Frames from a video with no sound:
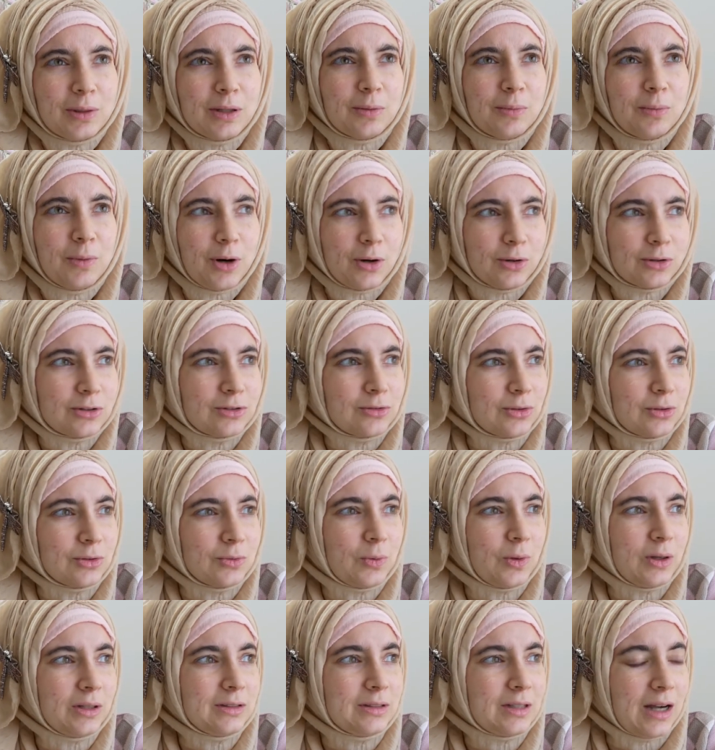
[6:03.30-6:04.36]
me the most, was
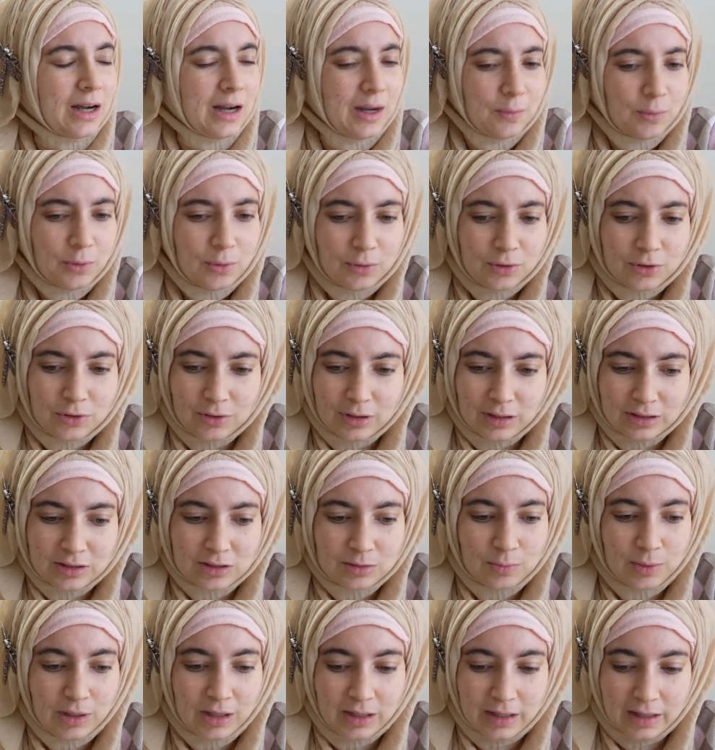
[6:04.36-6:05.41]
one time we were doing a
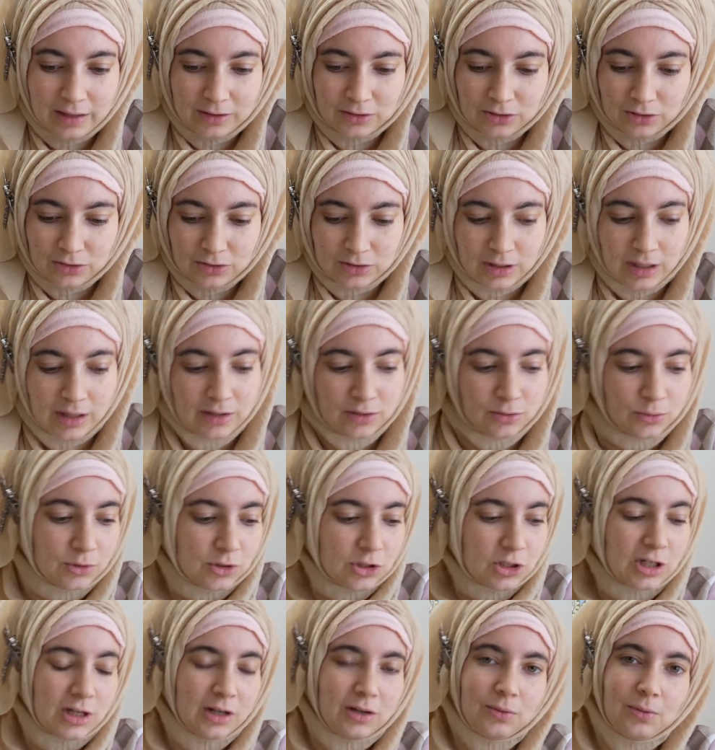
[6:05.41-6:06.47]
spelling exercise where
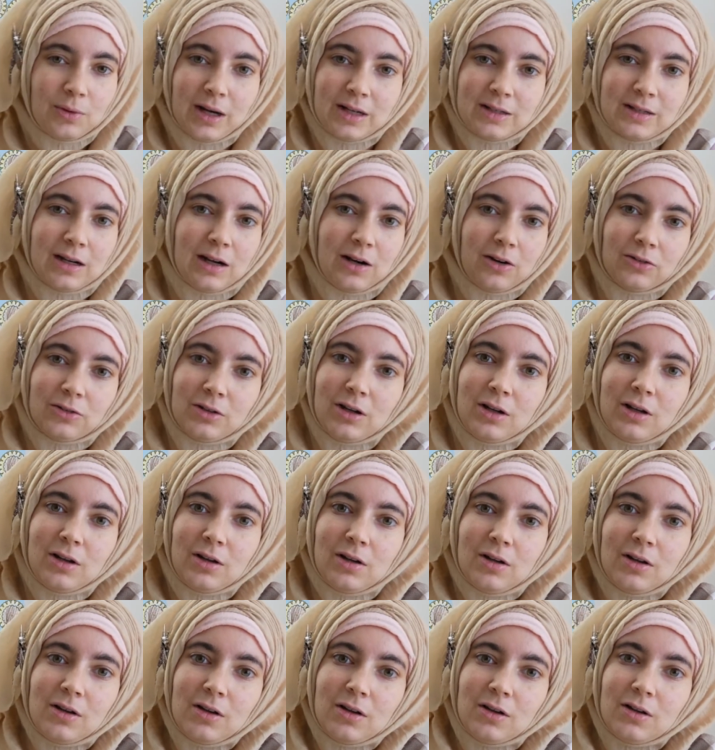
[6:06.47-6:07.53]
she had to write down,
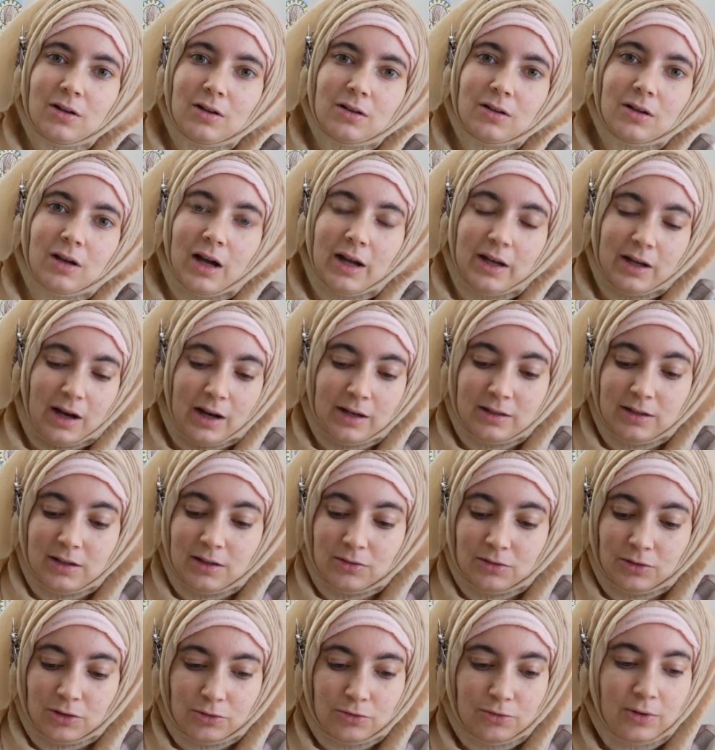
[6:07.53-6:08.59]
I'd
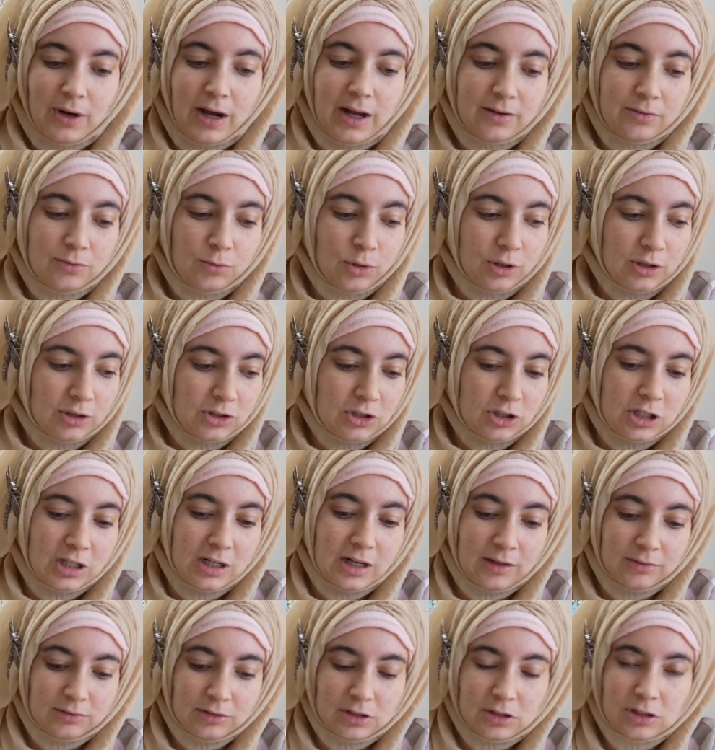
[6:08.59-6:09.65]
give her 5 words she'd
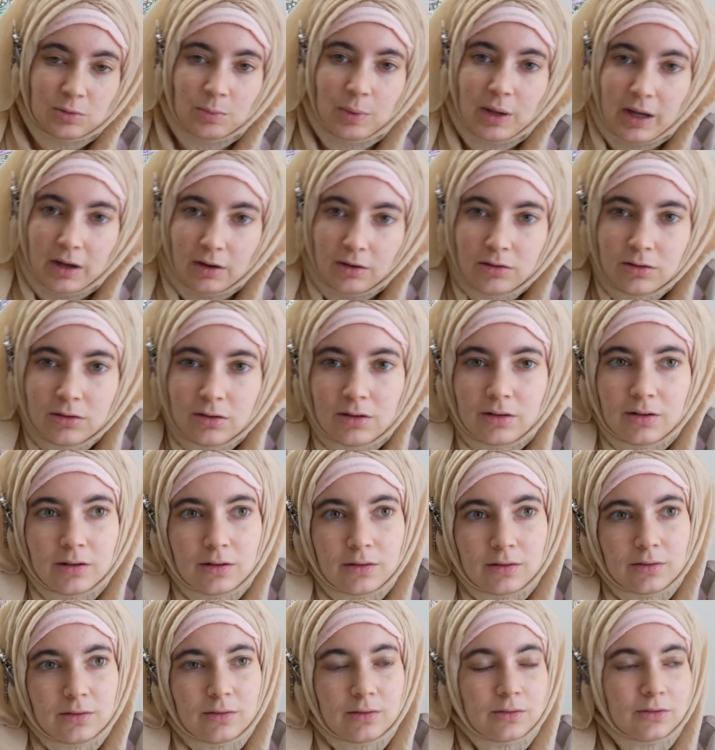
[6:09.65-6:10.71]
have to spell.
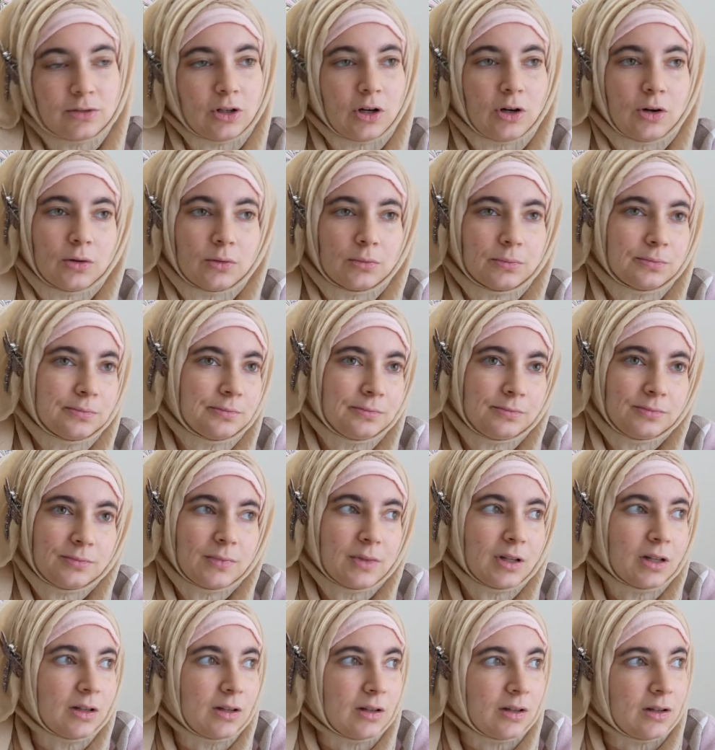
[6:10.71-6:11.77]
So,
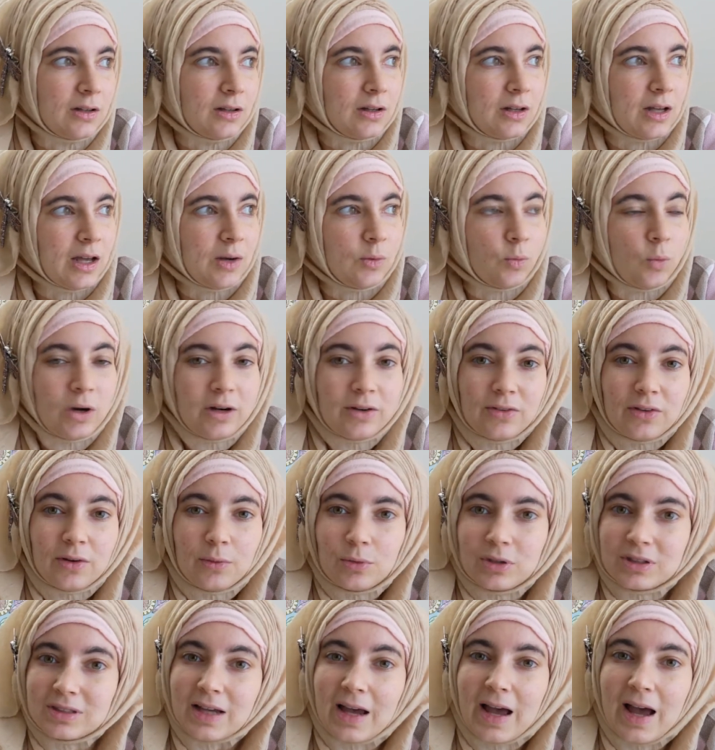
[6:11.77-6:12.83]
and one of
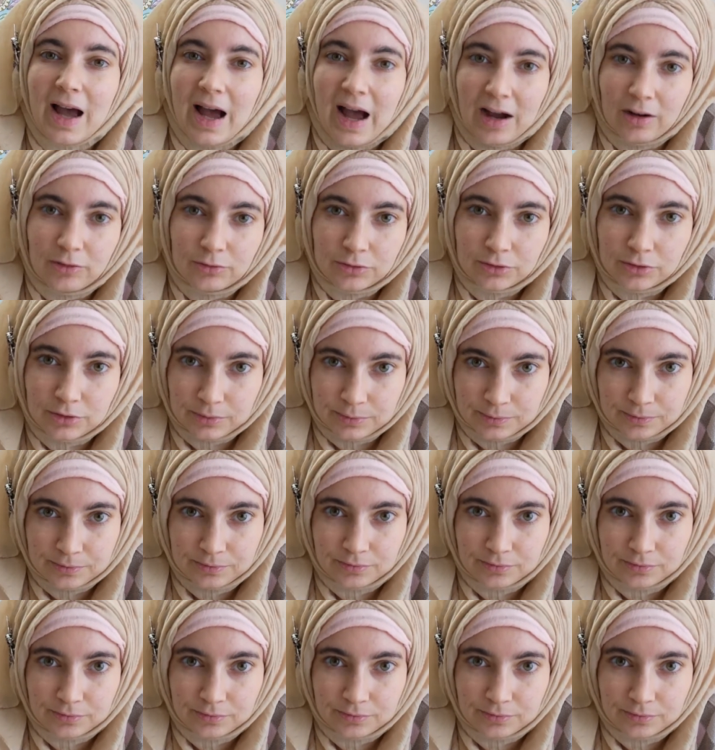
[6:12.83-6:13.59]
them was have.